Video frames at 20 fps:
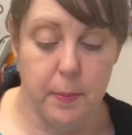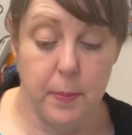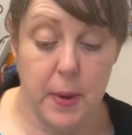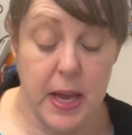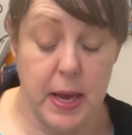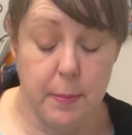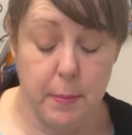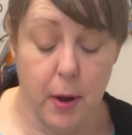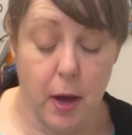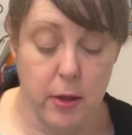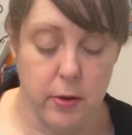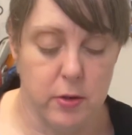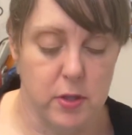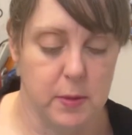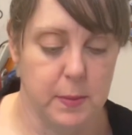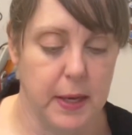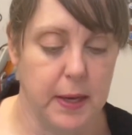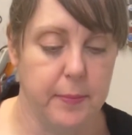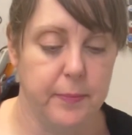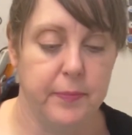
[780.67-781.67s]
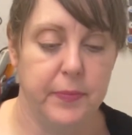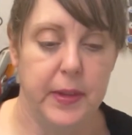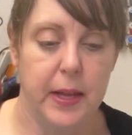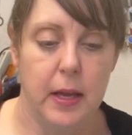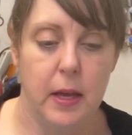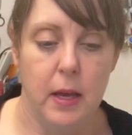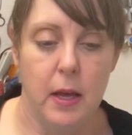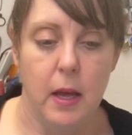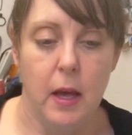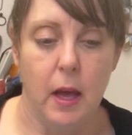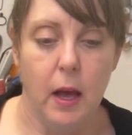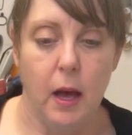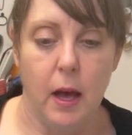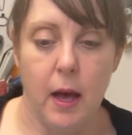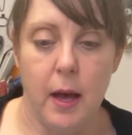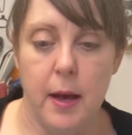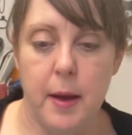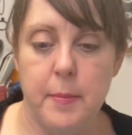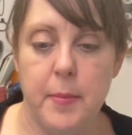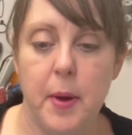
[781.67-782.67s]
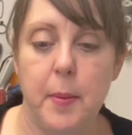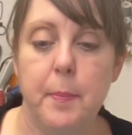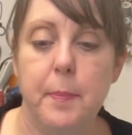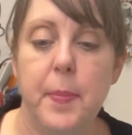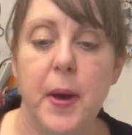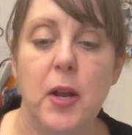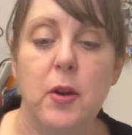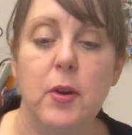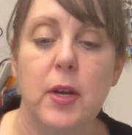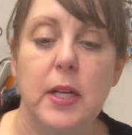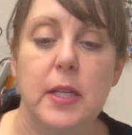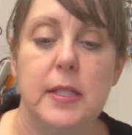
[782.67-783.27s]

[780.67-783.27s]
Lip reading: It bothers me. Budrick